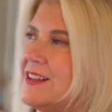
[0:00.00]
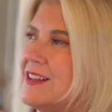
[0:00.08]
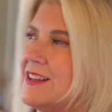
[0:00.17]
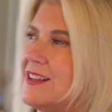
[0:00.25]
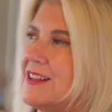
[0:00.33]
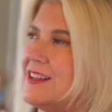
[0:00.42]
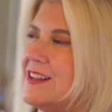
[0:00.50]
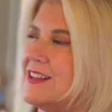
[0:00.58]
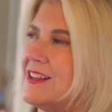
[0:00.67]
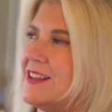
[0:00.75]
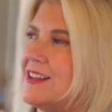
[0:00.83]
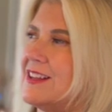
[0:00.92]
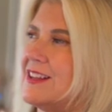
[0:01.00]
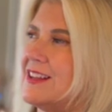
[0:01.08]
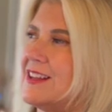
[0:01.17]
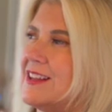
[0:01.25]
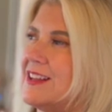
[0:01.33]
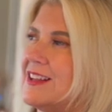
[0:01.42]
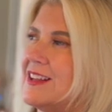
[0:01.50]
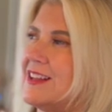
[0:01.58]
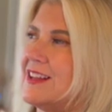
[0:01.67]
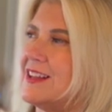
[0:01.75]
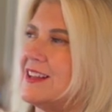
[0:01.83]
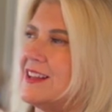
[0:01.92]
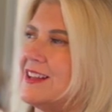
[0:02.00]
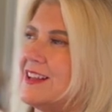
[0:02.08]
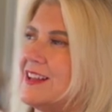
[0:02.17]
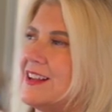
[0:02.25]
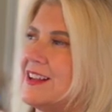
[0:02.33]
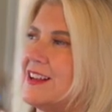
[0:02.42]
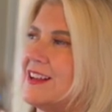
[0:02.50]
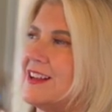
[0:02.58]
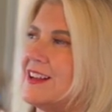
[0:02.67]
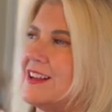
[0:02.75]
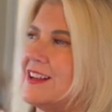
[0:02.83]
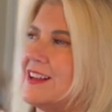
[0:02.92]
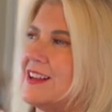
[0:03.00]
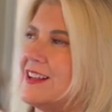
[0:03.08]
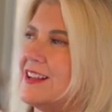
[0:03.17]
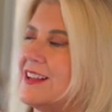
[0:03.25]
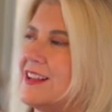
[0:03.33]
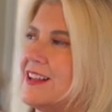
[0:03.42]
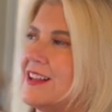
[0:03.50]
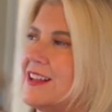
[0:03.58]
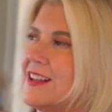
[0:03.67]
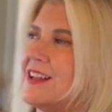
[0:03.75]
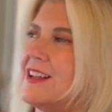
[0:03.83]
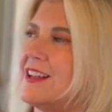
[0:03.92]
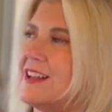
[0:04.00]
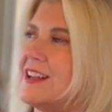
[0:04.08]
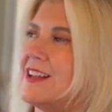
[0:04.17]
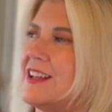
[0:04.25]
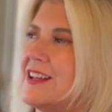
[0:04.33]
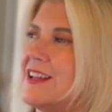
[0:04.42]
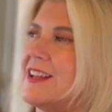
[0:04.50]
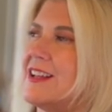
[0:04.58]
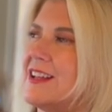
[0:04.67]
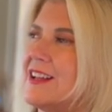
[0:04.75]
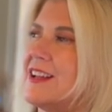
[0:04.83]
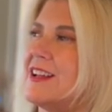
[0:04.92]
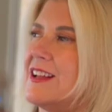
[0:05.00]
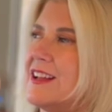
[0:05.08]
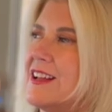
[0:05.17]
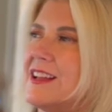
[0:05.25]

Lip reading: This person isn't speaking.